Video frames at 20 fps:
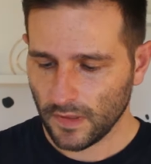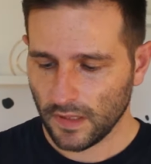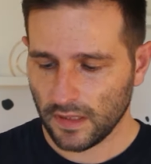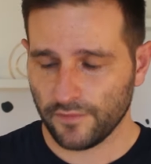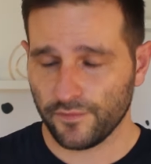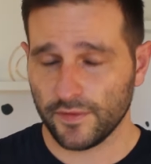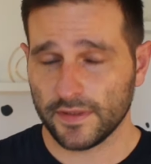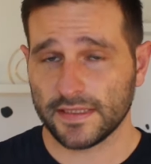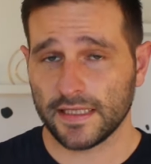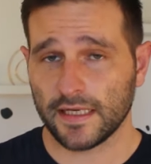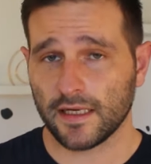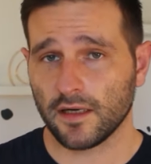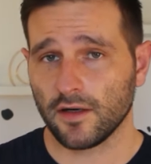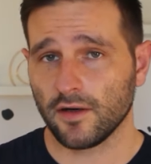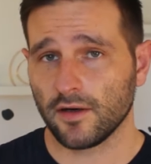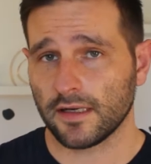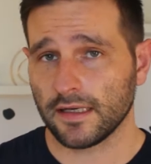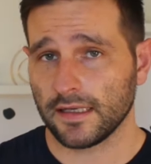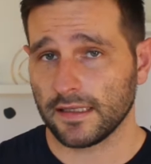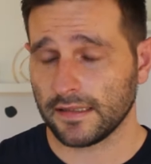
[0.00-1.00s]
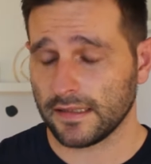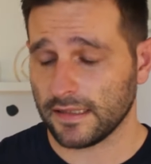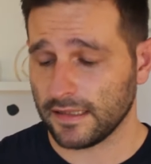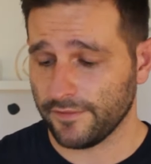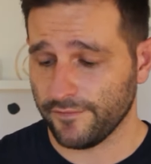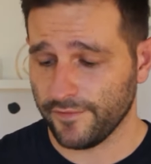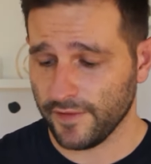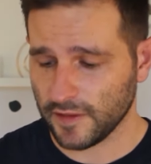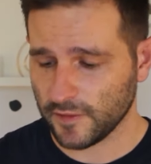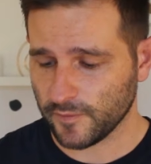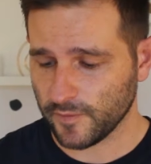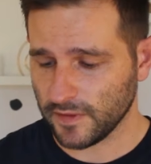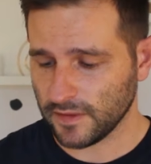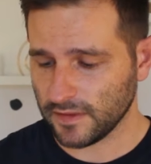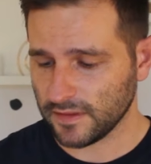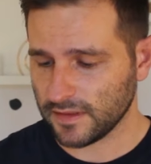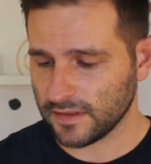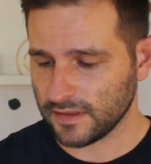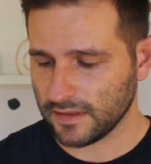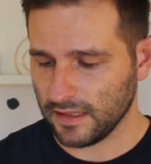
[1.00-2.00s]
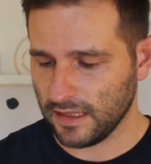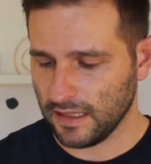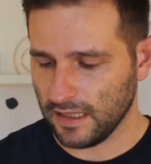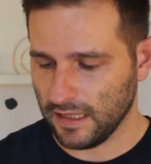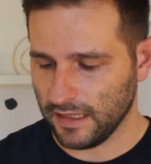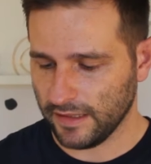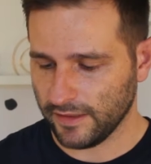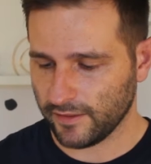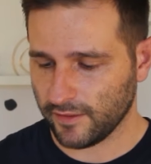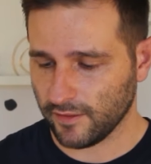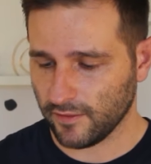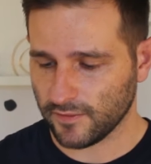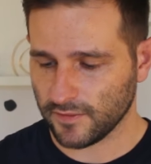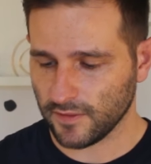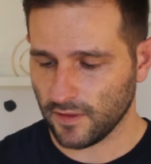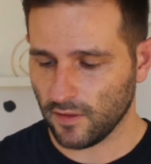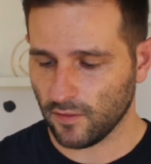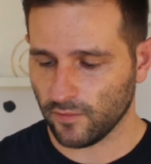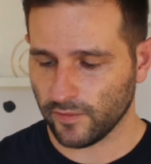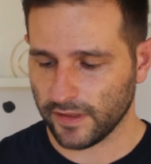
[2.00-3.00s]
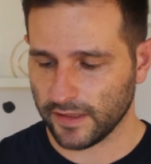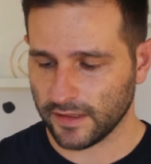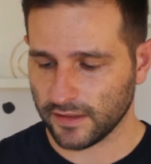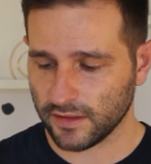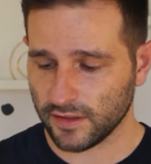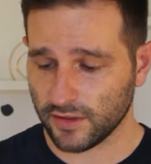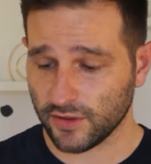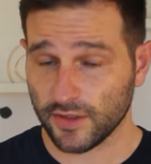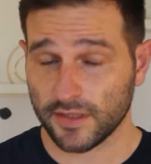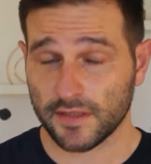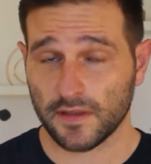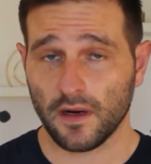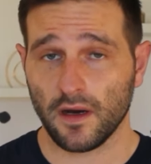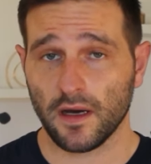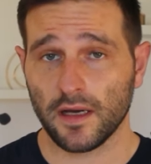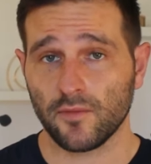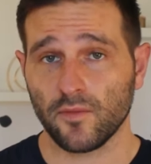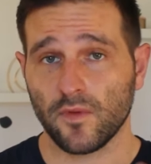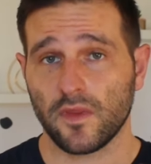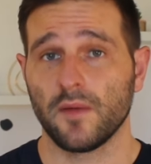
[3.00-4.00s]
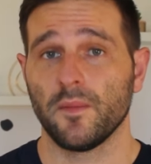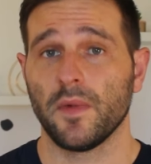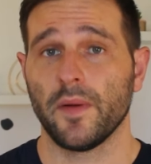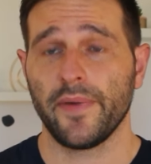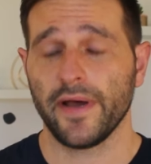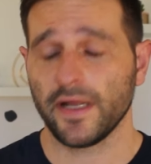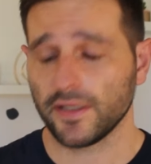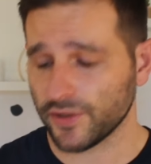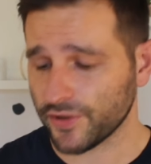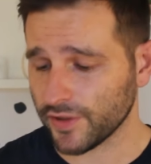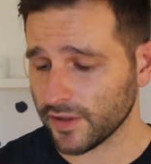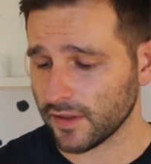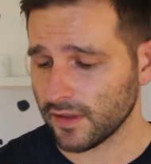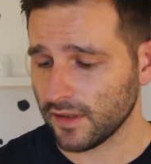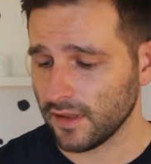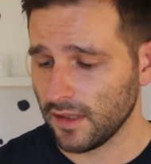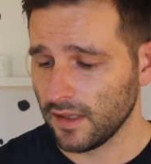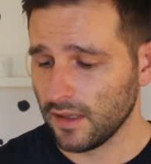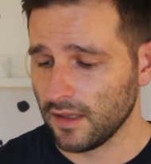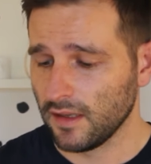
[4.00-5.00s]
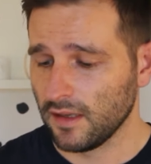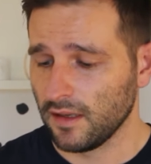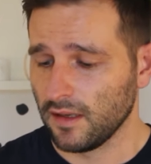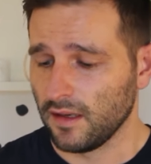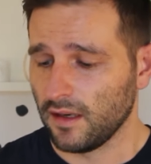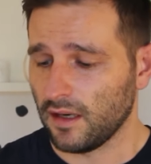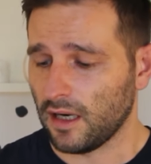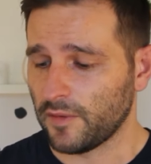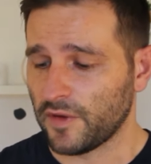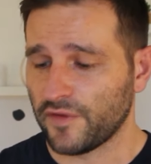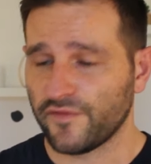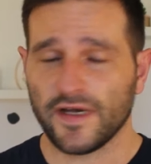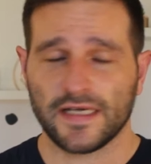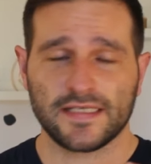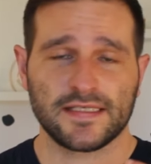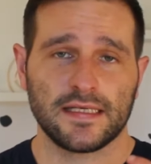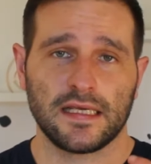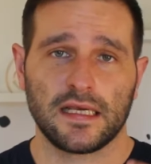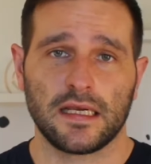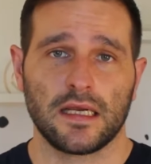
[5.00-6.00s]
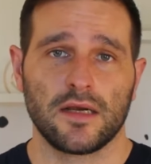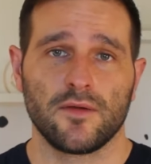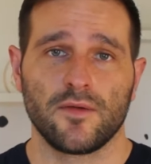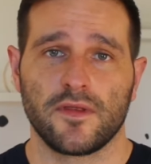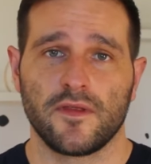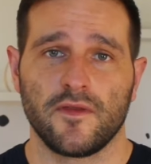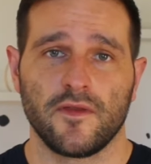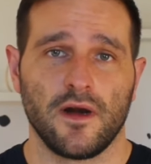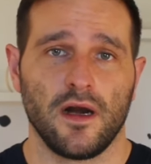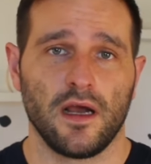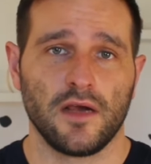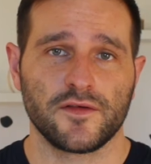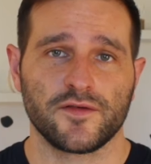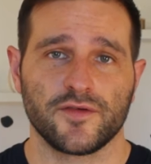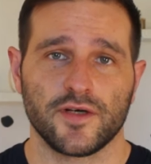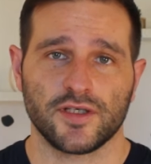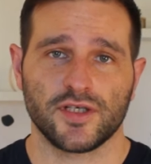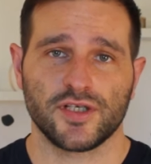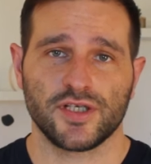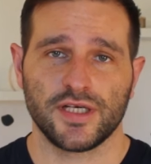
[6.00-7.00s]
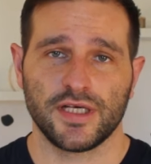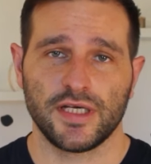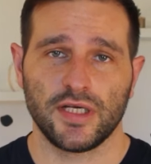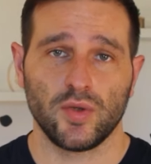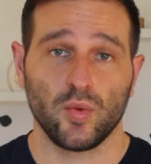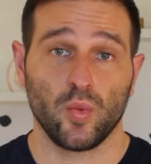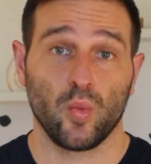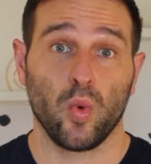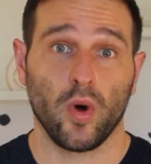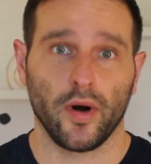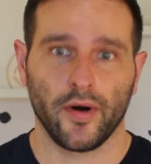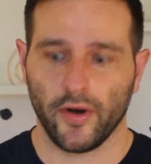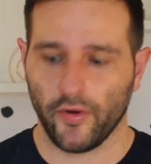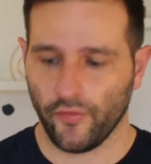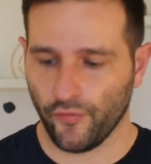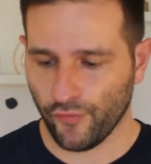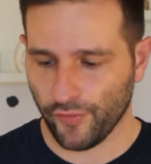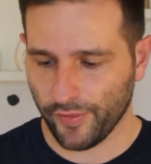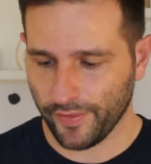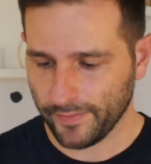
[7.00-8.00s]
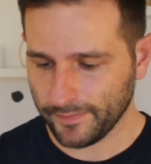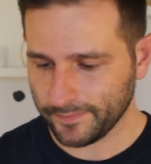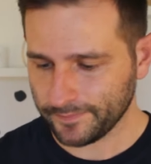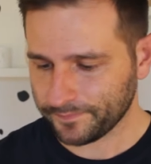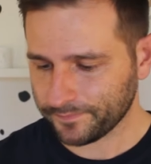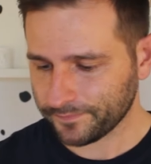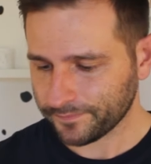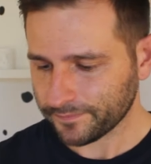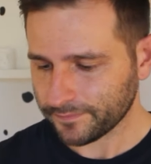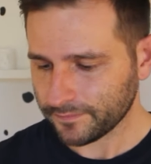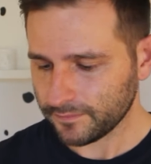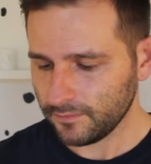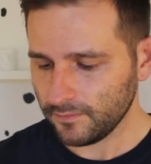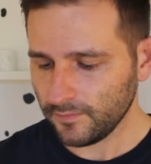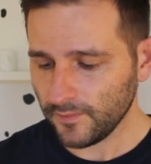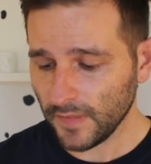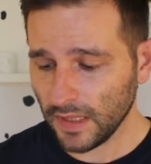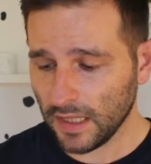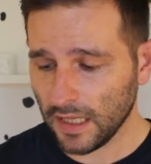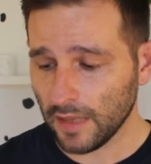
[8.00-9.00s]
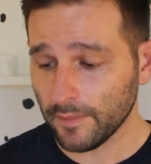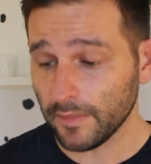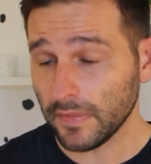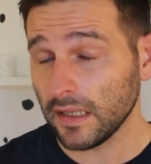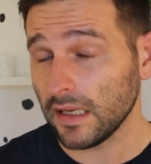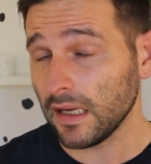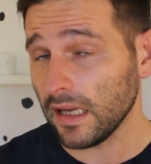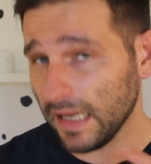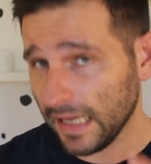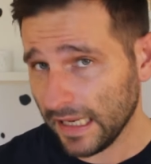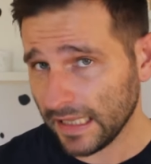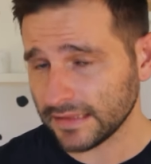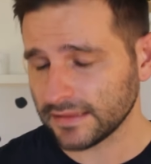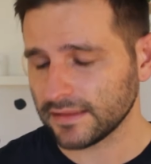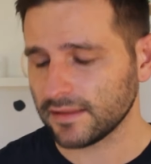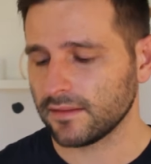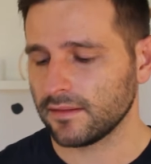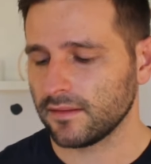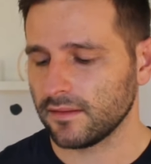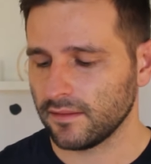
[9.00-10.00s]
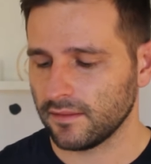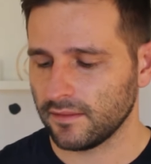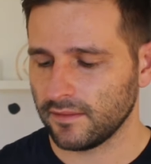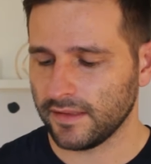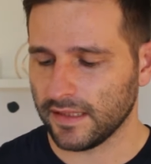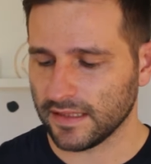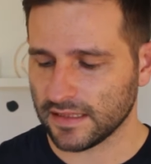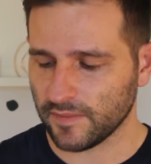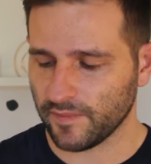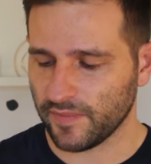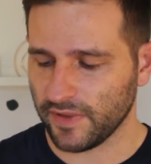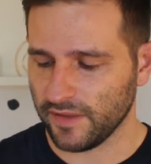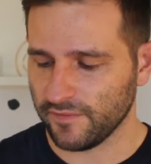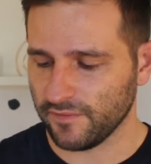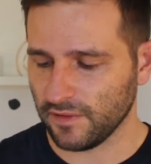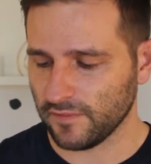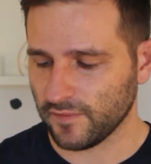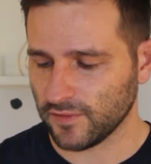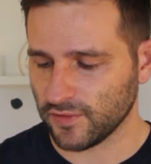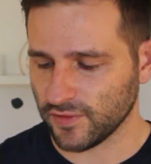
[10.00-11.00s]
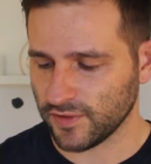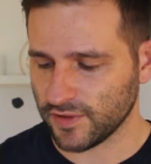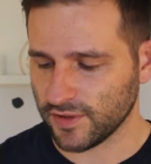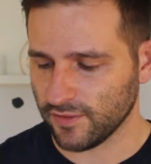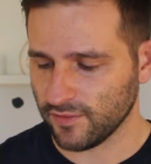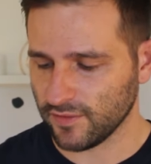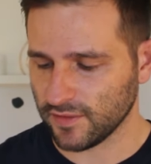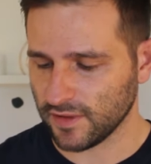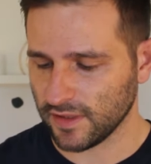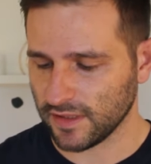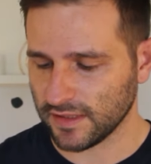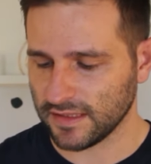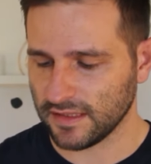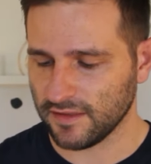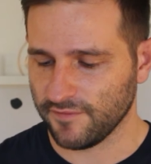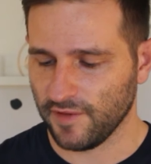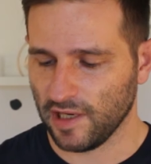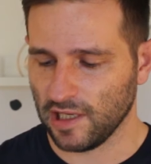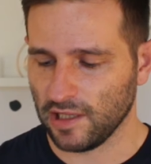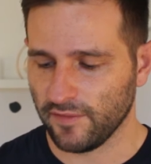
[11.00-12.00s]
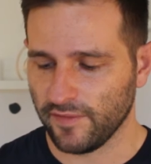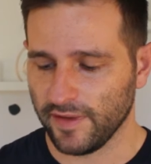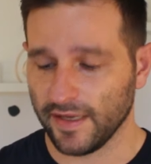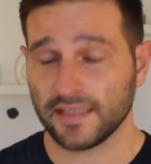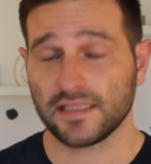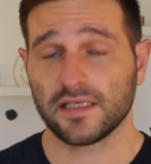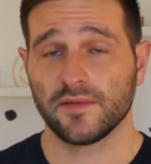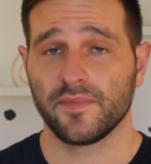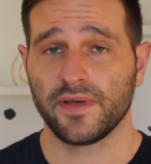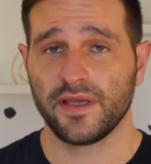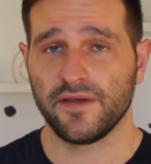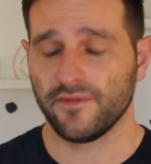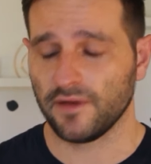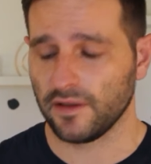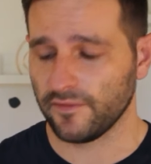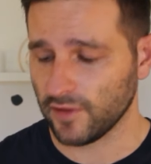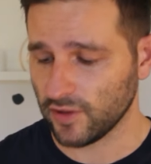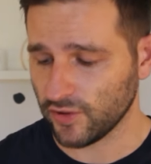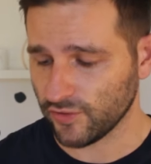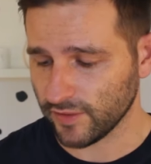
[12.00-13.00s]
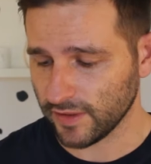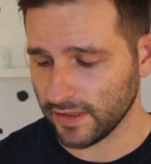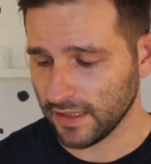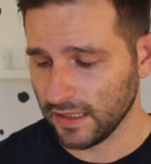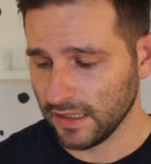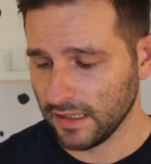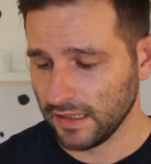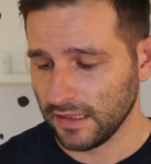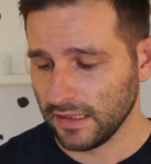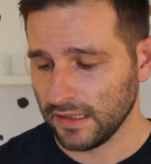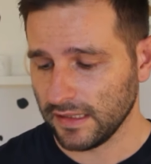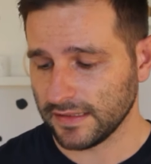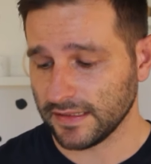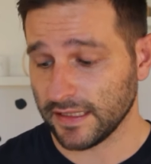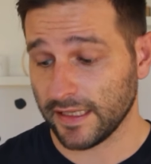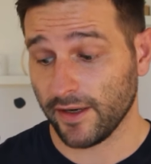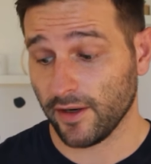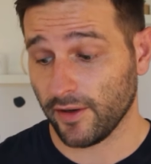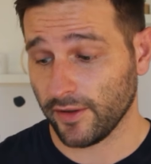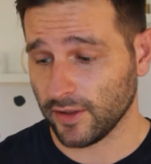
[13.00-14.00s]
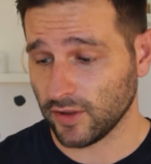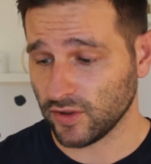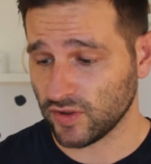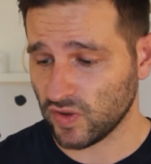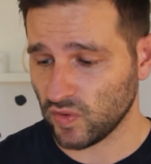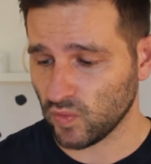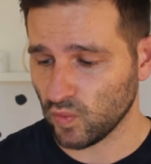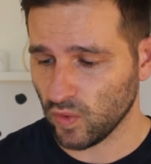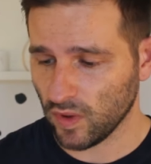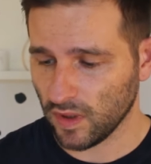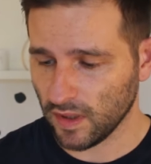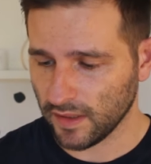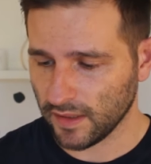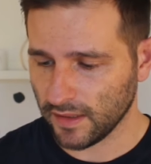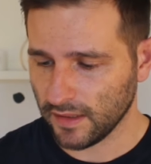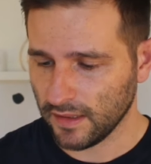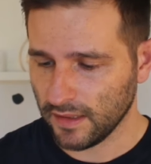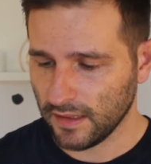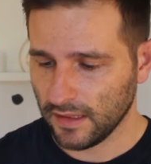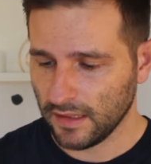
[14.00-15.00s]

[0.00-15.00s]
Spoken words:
If we take a look at the investments and go to holdings, just like within my pension, I'm investing within the Life Strategy 100 and the S&P 500 too. So you can see the value of the S&P 500 is at 901,